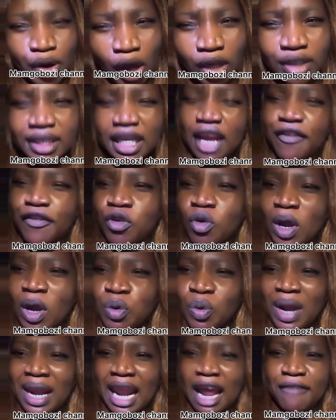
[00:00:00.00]
Not
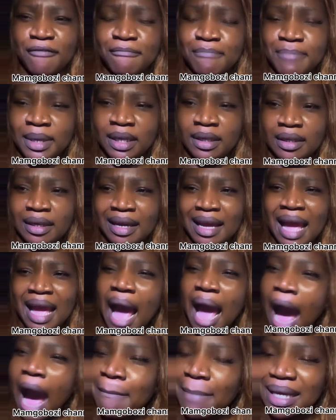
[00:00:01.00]
everyone will love me.
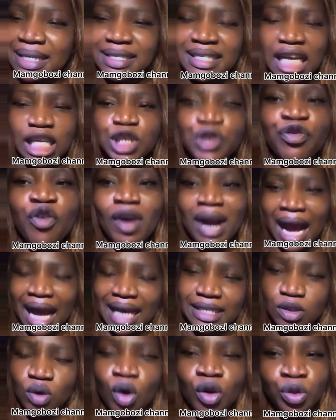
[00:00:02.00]
I must just
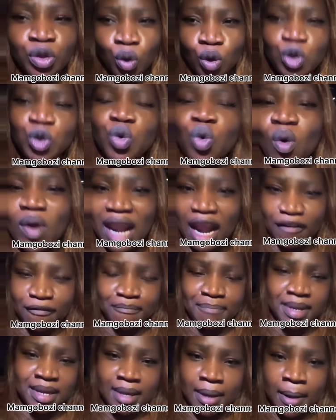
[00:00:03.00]
focus on those who
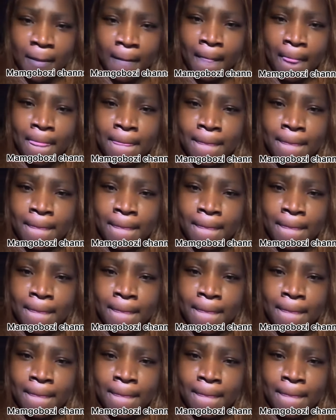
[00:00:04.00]
love me.